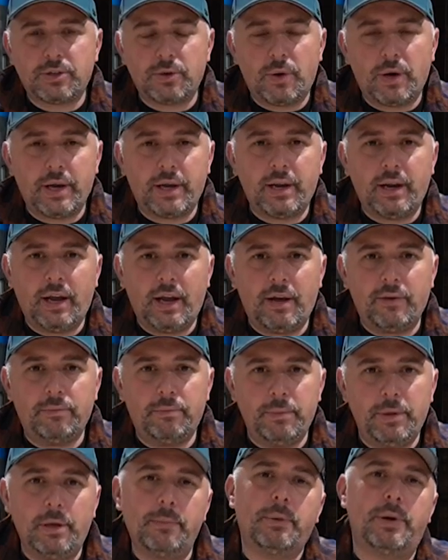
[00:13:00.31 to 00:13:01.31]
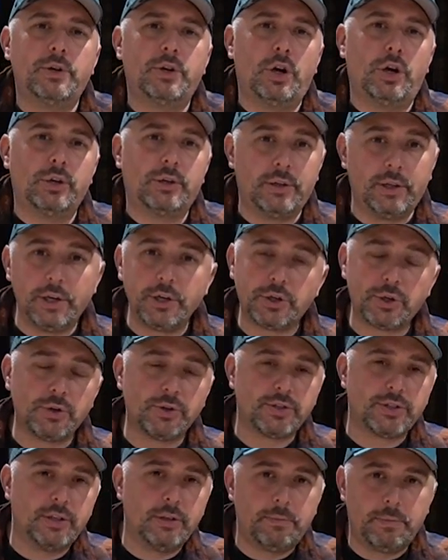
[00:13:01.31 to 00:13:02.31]
so I can have me and my dog Glacier
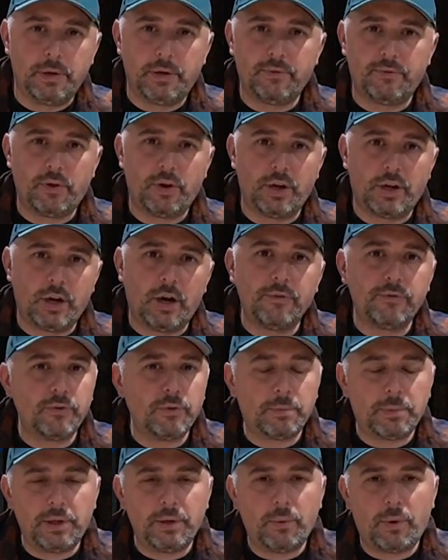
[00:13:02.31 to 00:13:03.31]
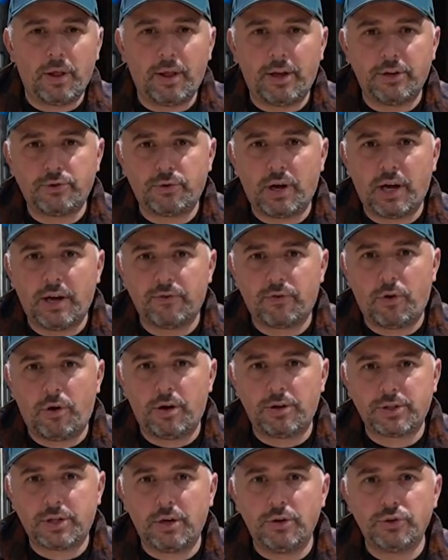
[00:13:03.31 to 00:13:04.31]
sleep in it very comfortably while I drive
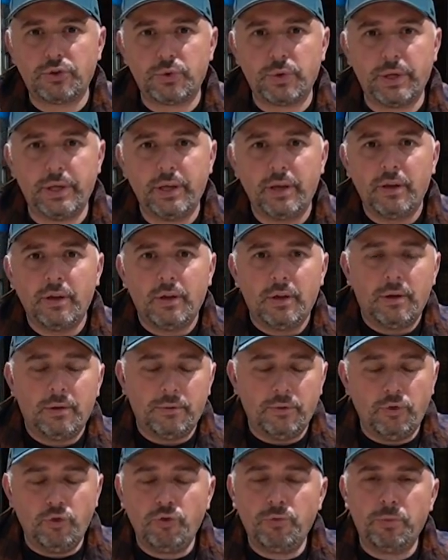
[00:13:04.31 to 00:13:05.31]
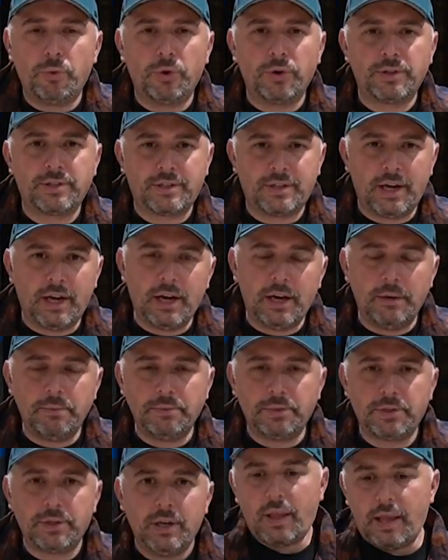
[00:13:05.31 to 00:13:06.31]
cross country numerous
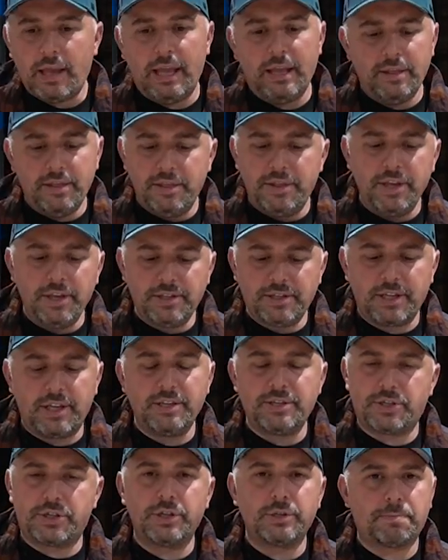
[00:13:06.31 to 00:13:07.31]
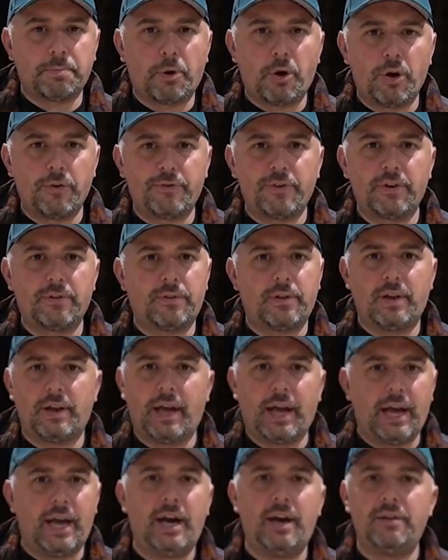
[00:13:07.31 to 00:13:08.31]
times. And this is just perfect to
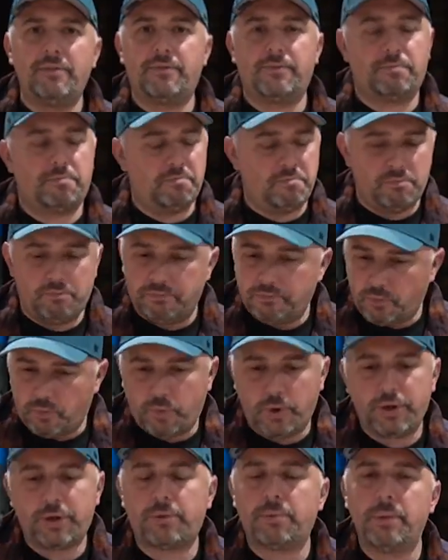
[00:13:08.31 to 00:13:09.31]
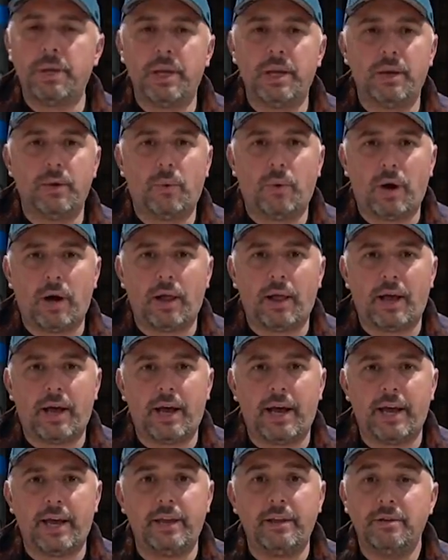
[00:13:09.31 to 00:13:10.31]
have with me while
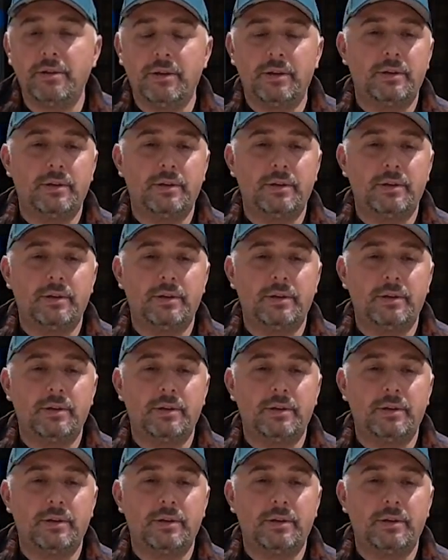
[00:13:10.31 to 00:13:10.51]
I